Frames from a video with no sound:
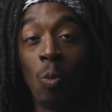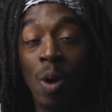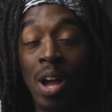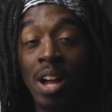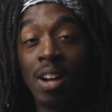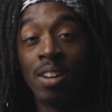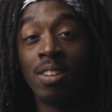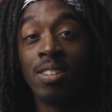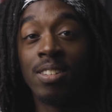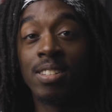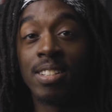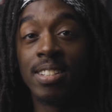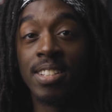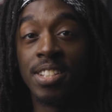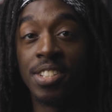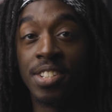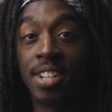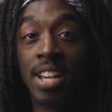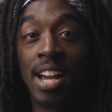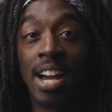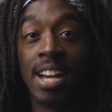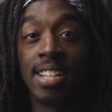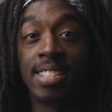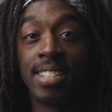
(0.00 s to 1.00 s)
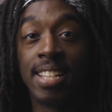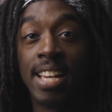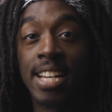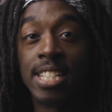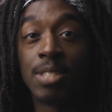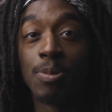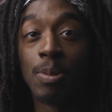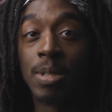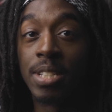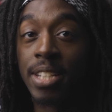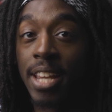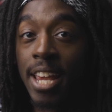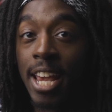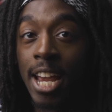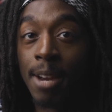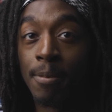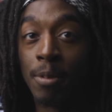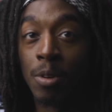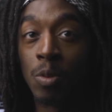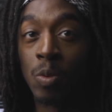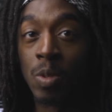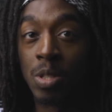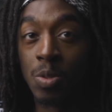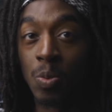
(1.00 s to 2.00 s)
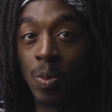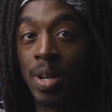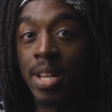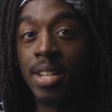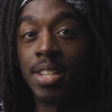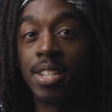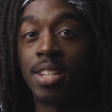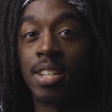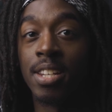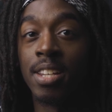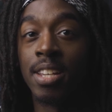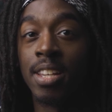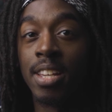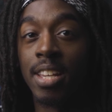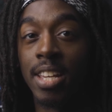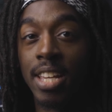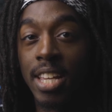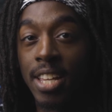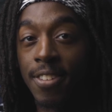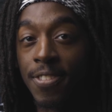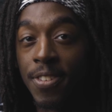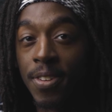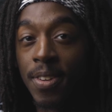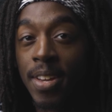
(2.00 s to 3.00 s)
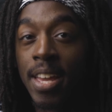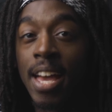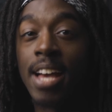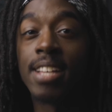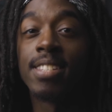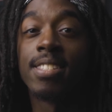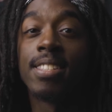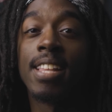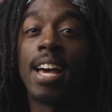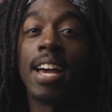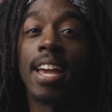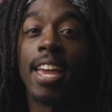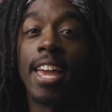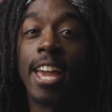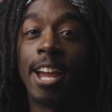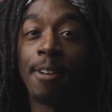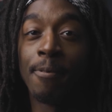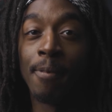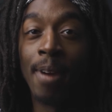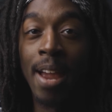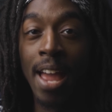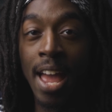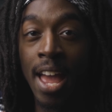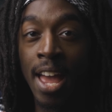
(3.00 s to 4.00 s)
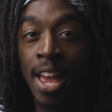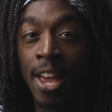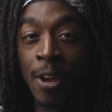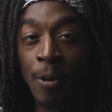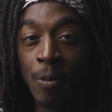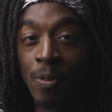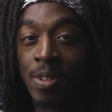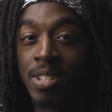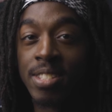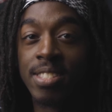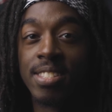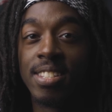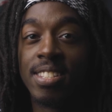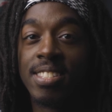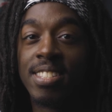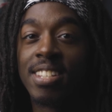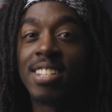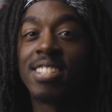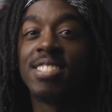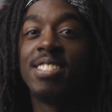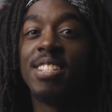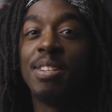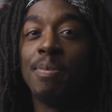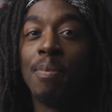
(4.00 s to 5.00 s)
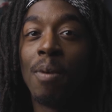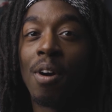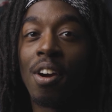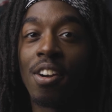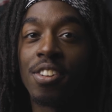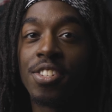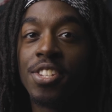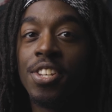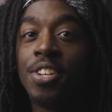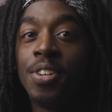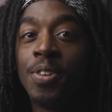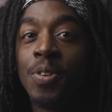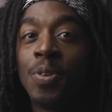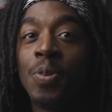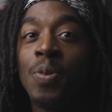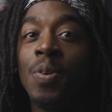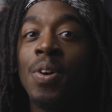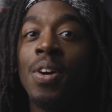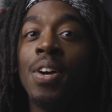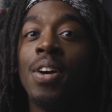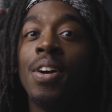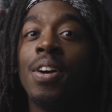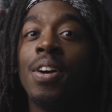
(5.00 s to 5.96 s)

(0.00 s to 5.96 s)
Well, did you guys guess which camera was which? If you guessed that camera A was the 6D Mark II,